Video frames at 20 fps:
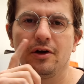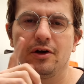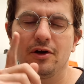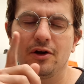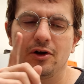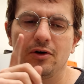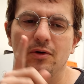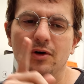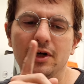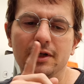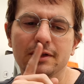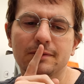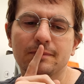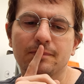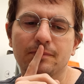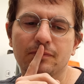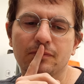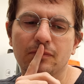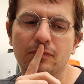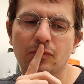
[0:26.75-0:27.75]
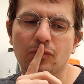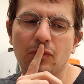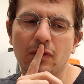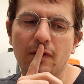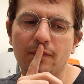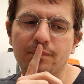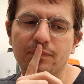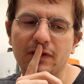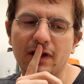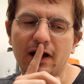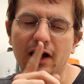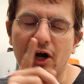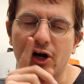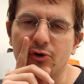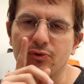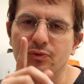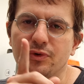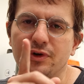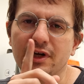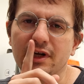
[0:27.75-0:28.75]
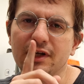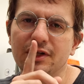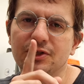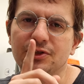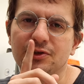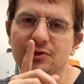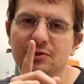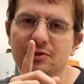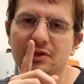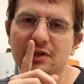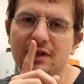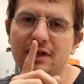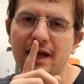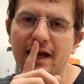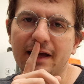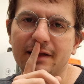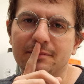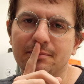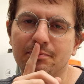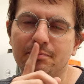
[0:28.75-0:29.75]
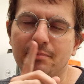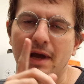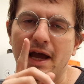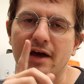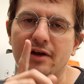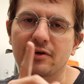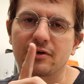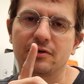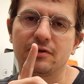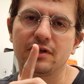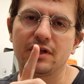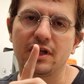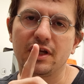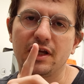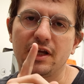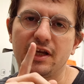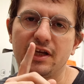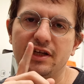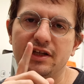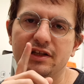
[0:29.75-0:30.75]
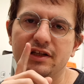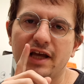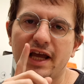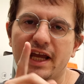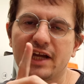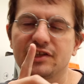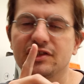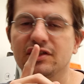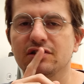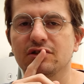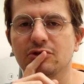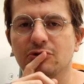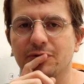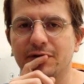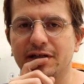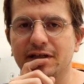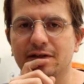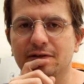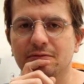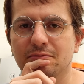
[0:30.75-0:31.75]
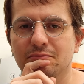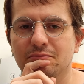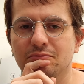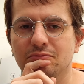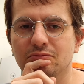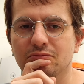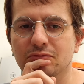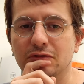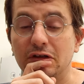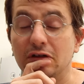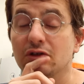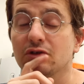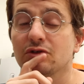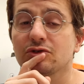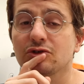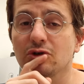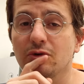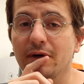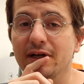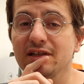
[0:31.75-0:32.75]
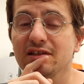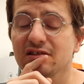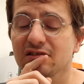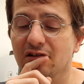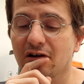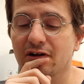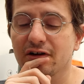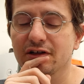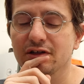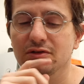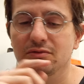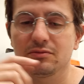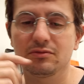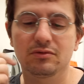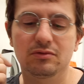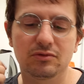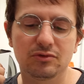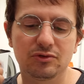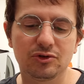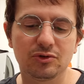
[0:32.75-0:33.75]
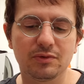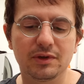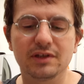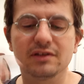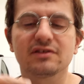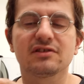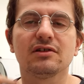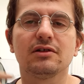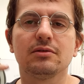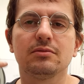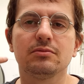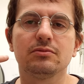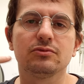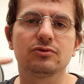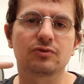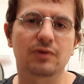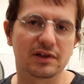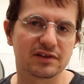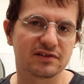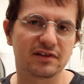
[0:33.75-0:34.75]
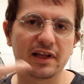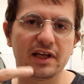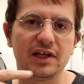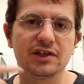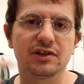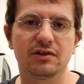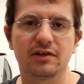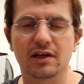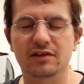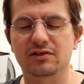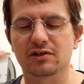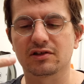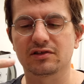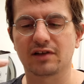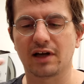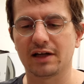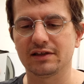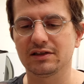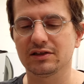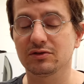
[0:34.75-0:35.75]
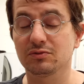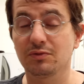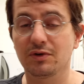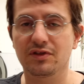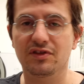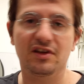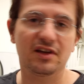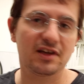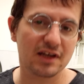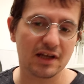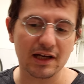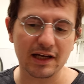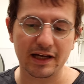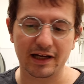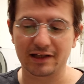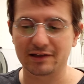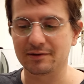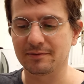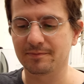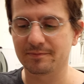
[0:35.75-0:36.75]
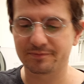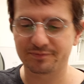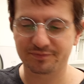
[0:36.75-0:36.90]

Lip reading: You know what? I really should get better in ancient Greek. So I started doing some translation exercises with the Iliad.